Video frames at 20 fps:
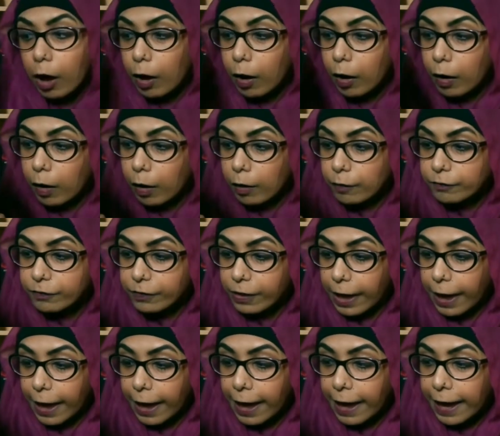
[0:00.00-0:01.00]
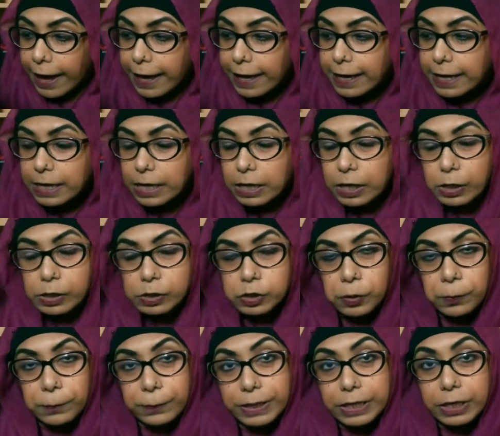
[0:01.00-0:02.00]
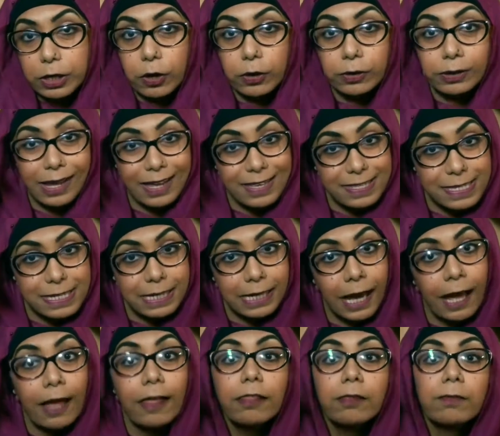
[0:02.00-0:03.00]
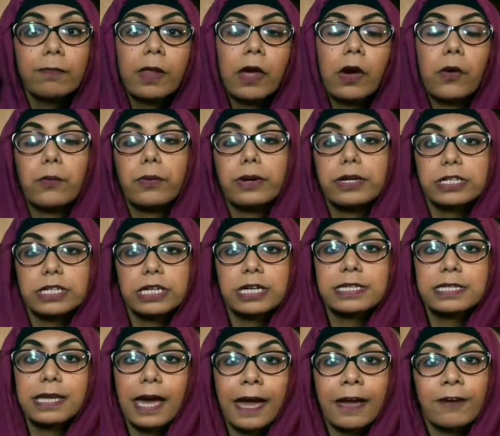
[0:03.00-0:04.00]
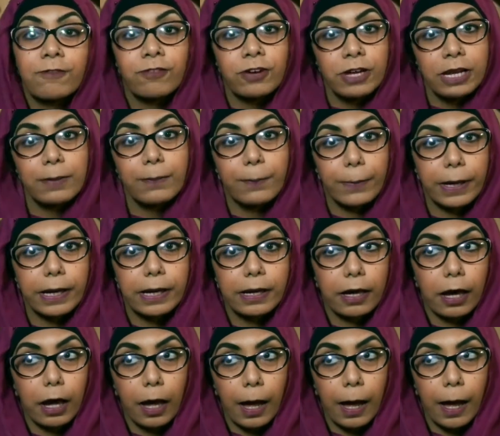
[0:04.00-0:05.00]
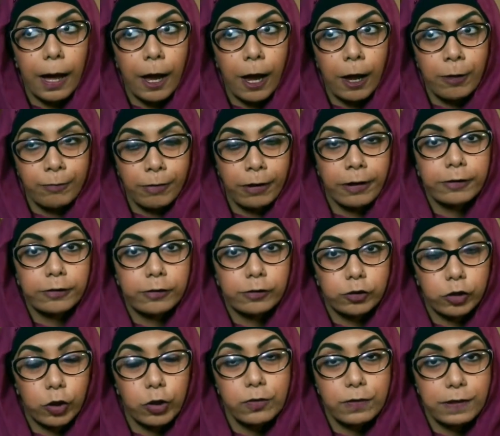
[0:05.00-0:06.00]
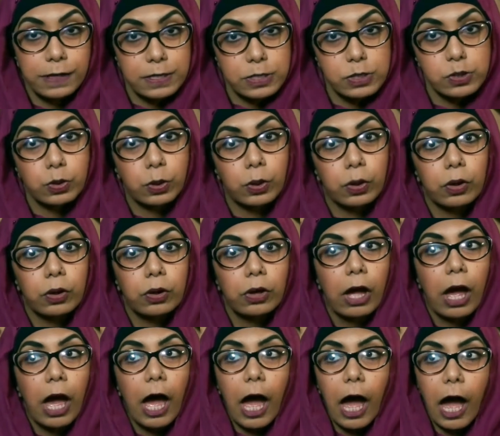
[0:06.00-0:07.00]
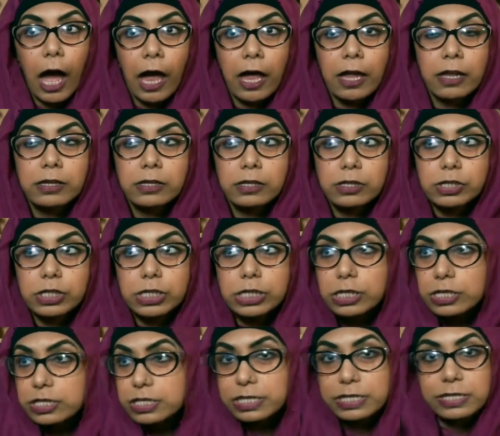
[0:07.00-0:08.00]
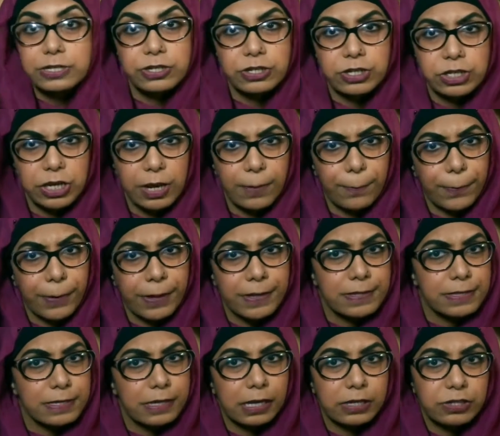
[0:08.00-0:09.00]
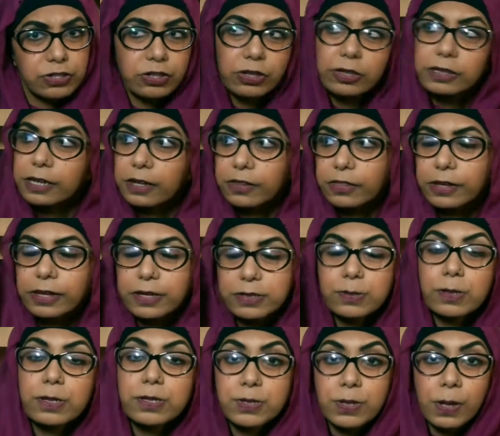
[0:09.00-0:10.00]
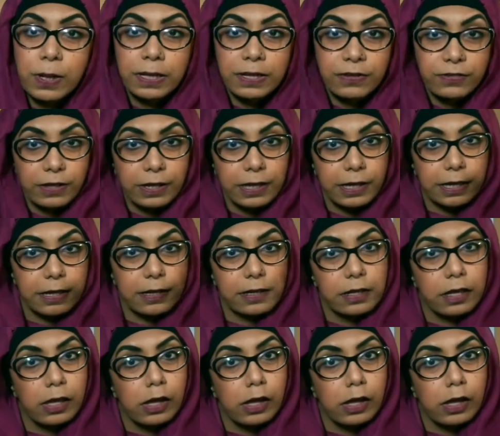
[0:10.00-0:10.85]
of a company called Nasty Gal, which is a really big American clothing store, and she does ship internationally, I think, as well, so I'll leave the link